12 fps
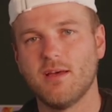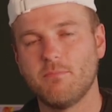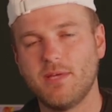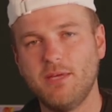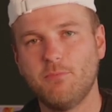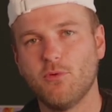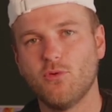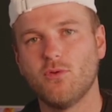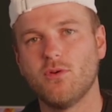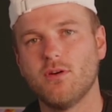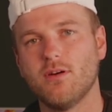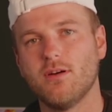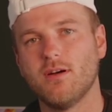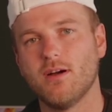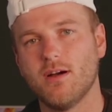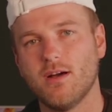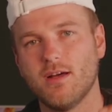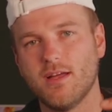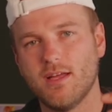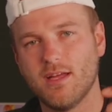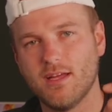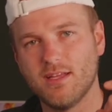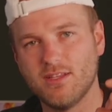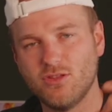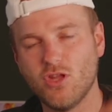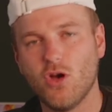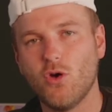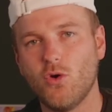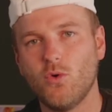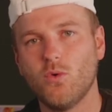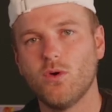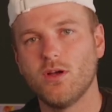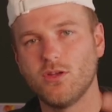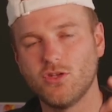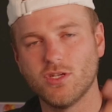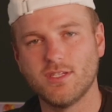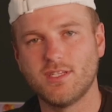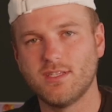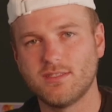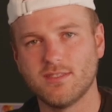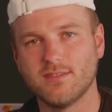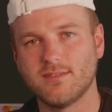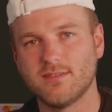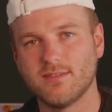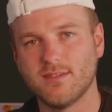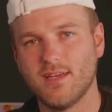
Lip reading: People know your intentions.